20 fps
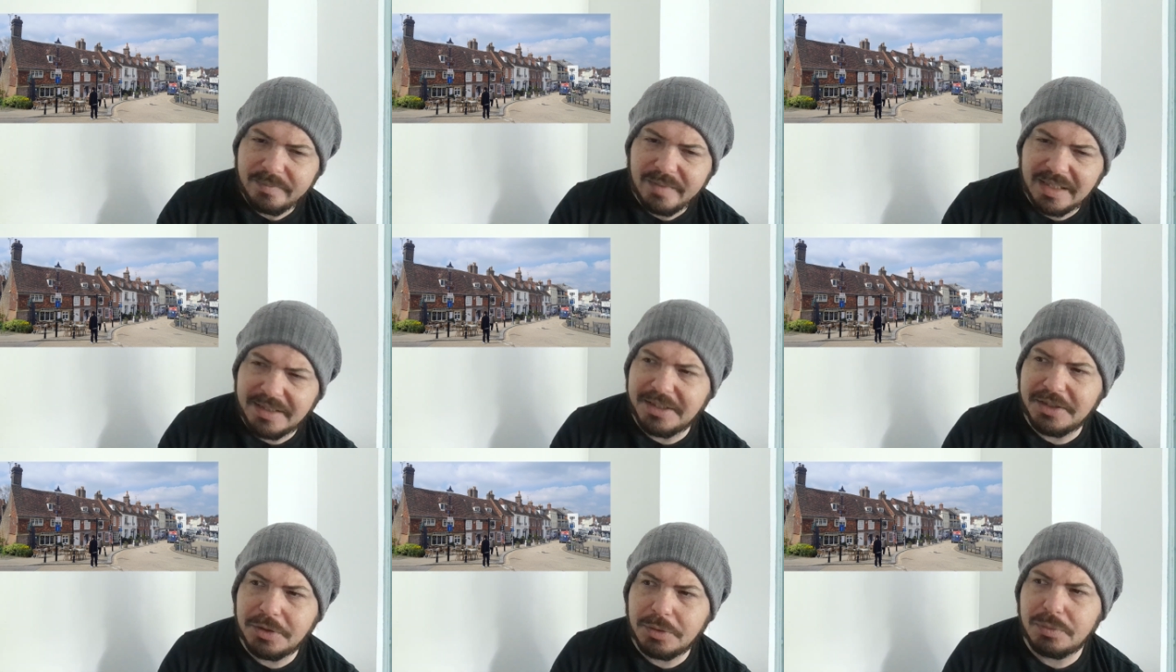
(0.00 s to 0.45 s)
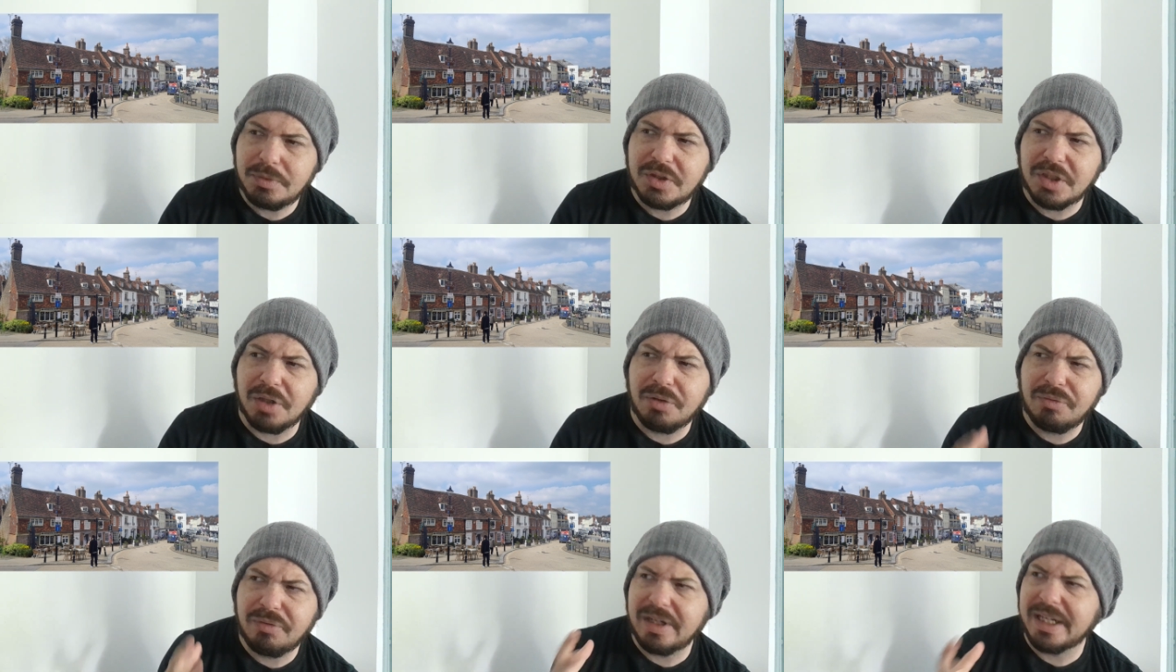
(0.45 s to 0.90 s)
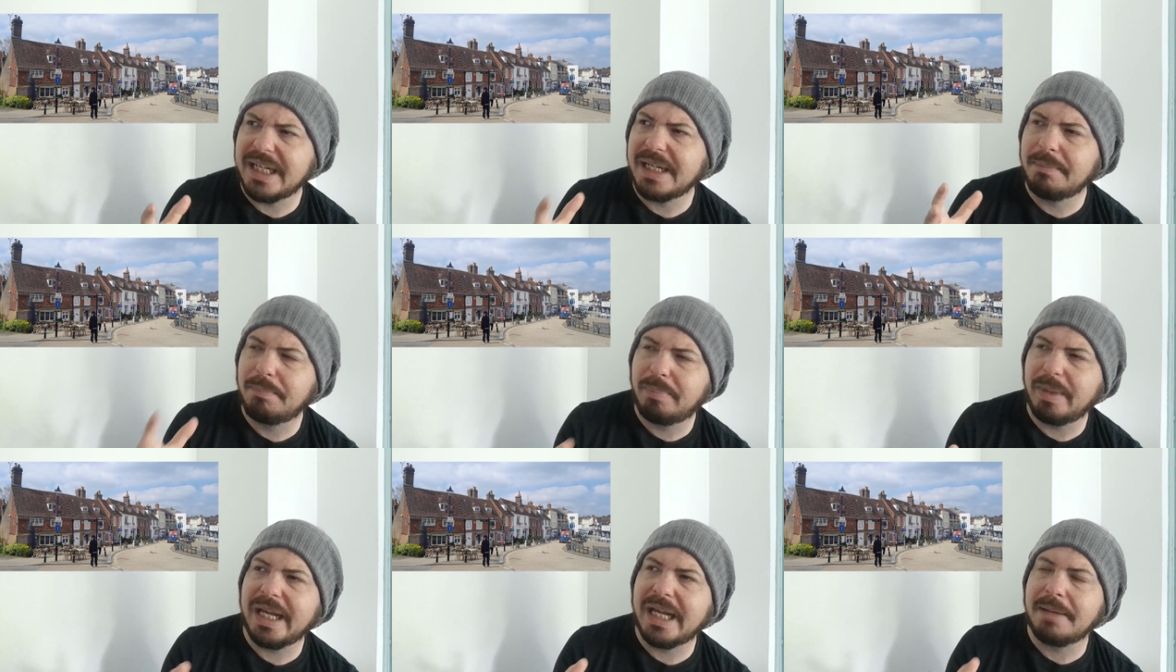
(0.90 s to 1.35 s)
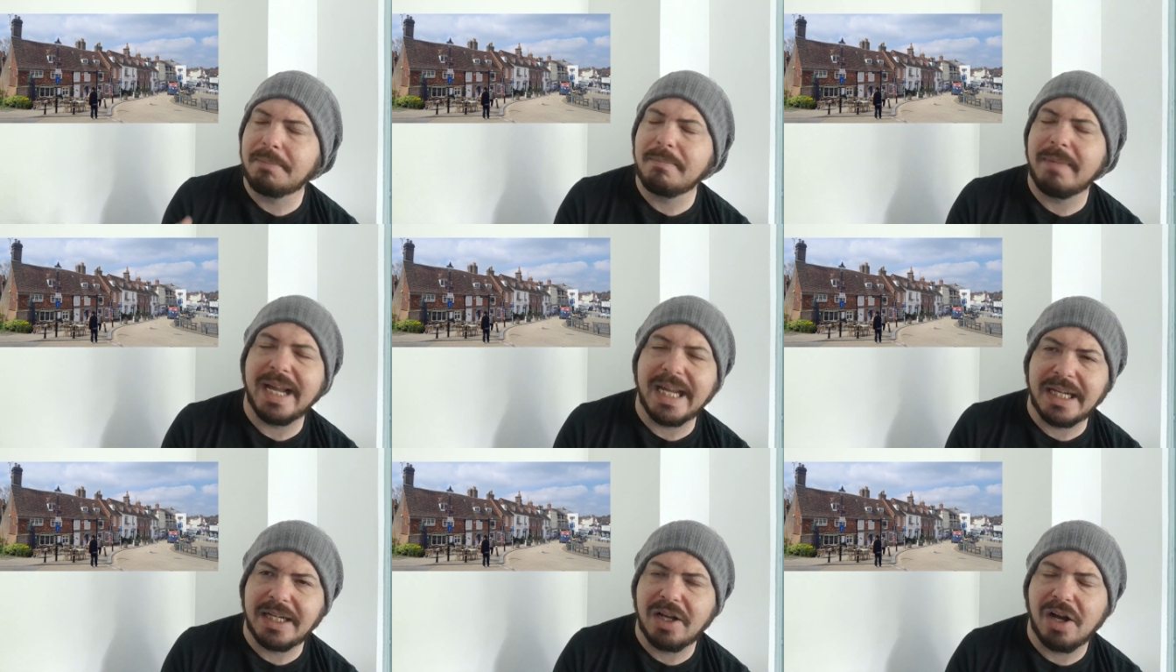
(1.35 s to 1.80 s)
And there's also a really big
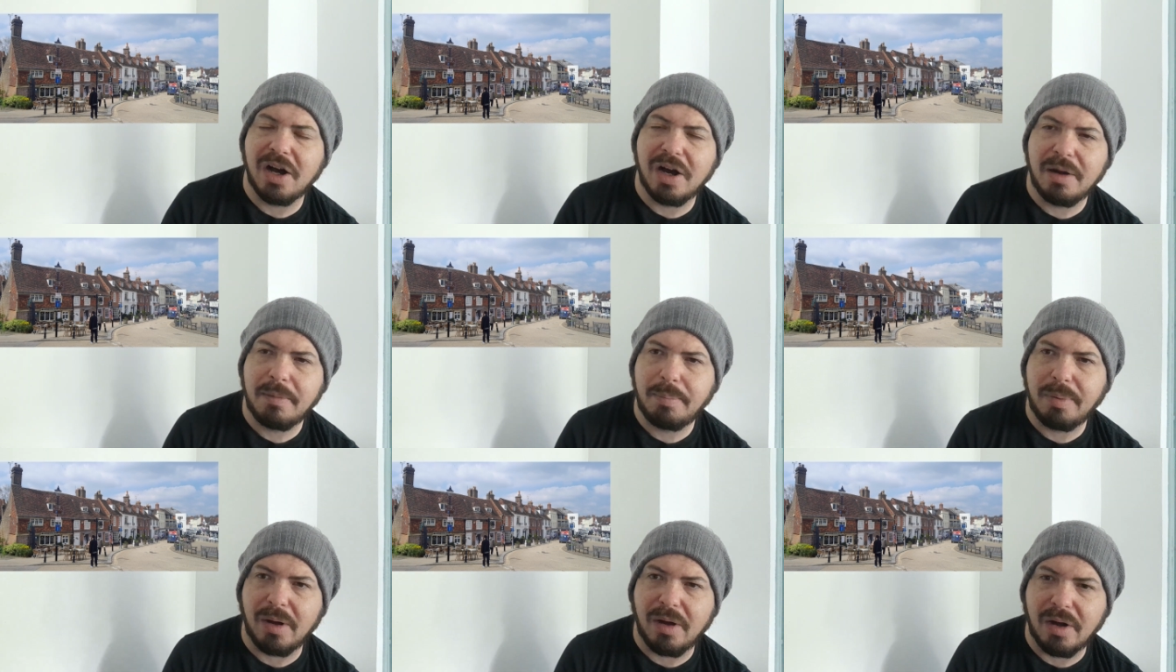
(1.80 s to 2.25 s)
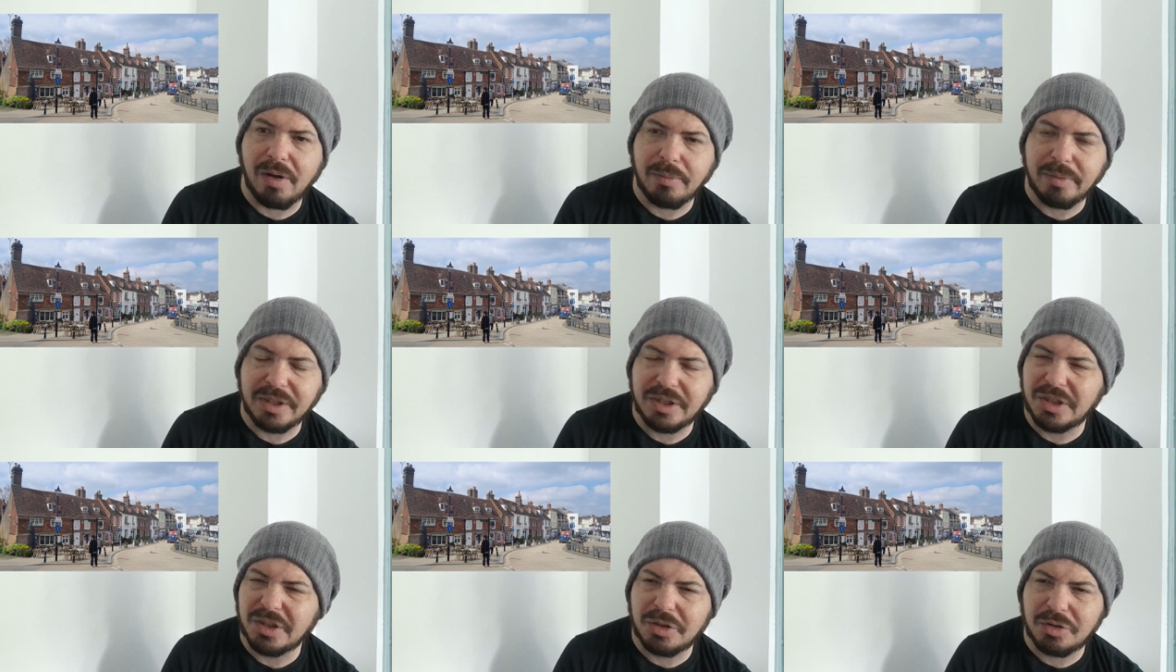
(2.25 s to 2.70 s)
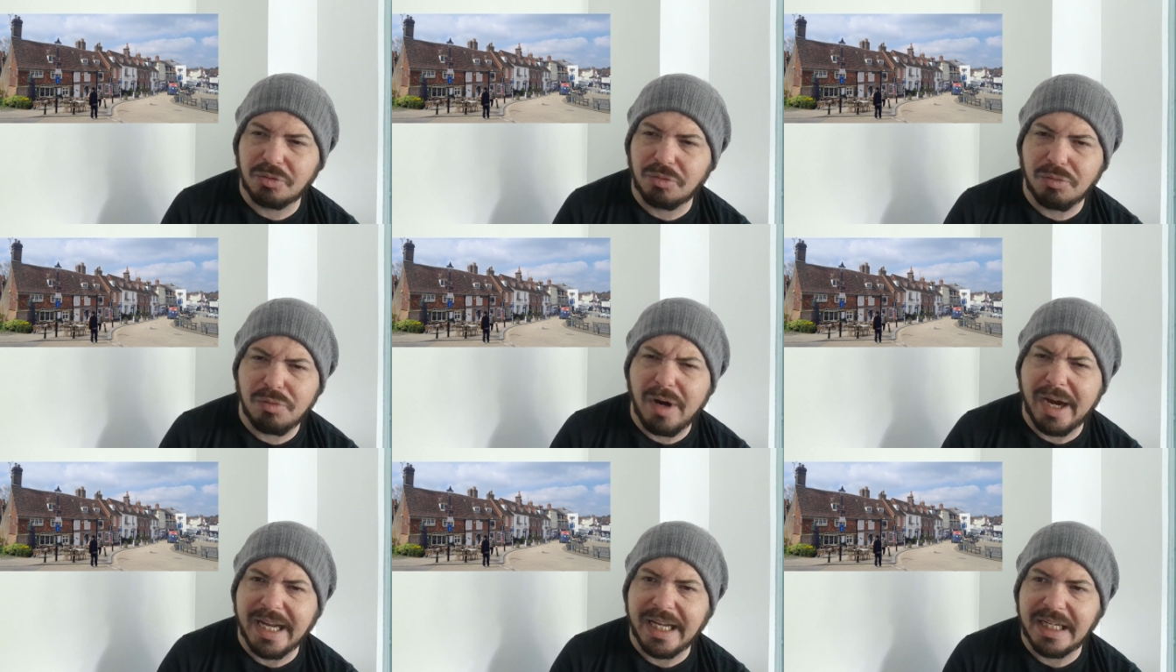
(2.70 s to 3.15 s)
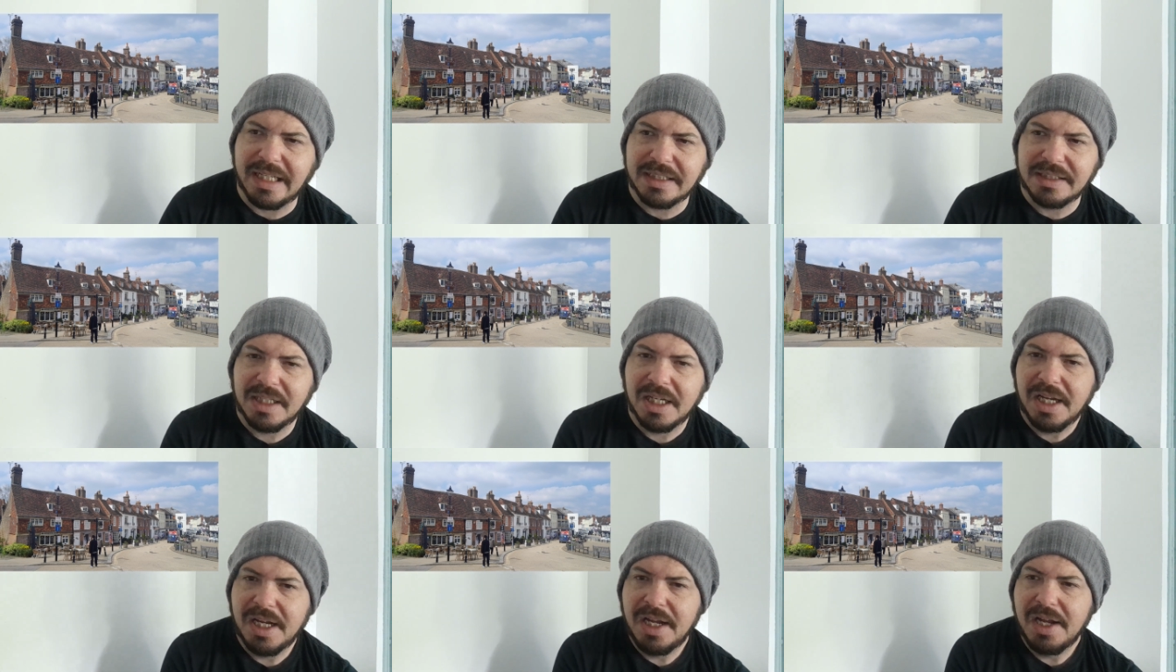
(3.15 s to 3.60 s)
main car park, which is great because